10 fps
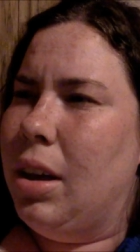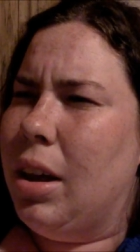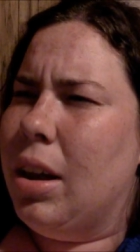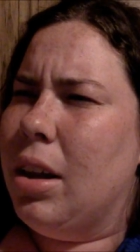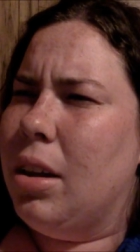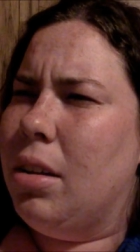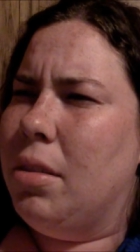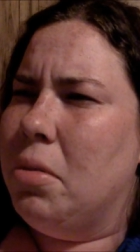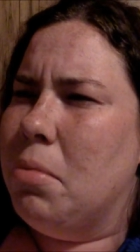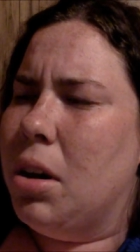
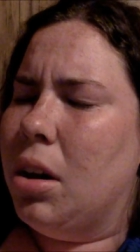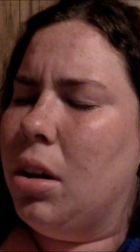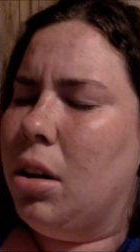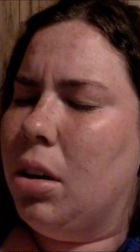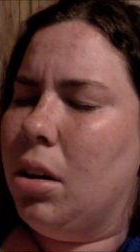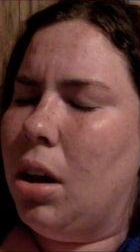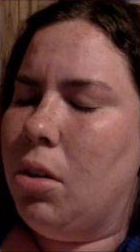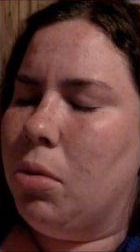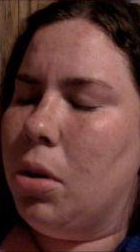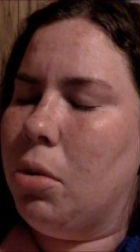and my, I
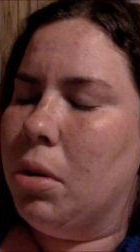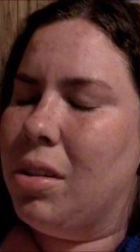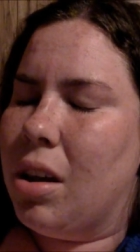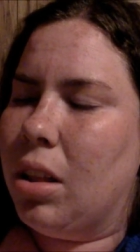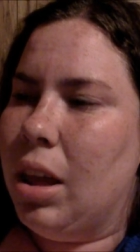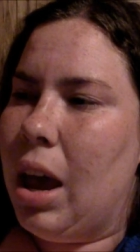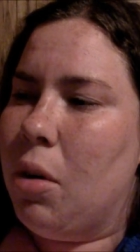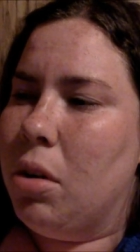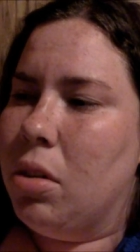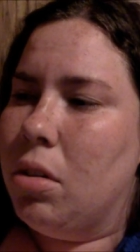don't know exactly
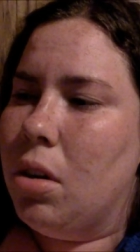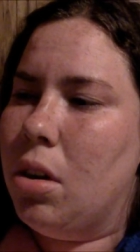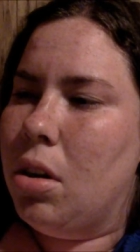how he's,